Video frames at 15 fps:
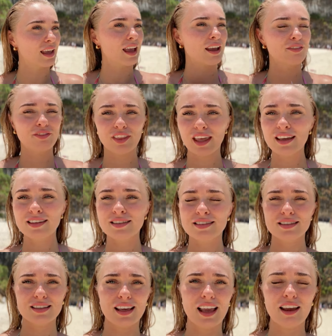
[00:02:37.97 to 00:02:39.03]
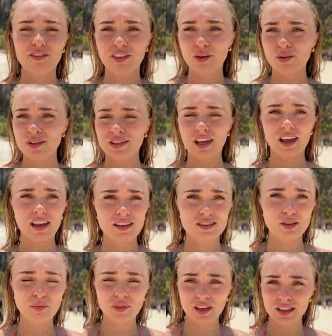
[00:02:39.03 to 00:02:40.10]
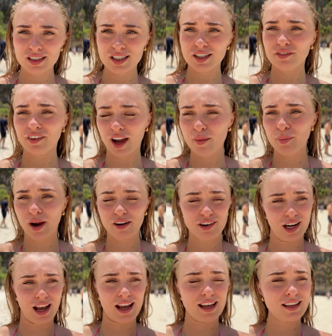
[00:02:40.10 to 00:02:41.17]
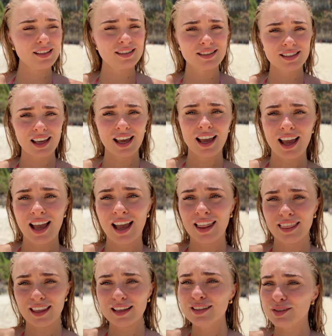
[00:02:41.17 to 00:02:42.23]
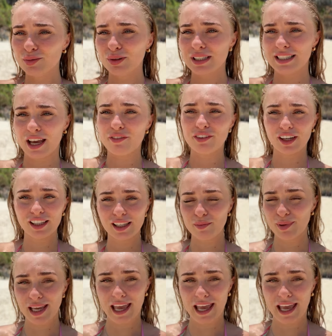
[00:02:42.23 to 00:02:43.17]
if there was something to define paradise, this would definitely be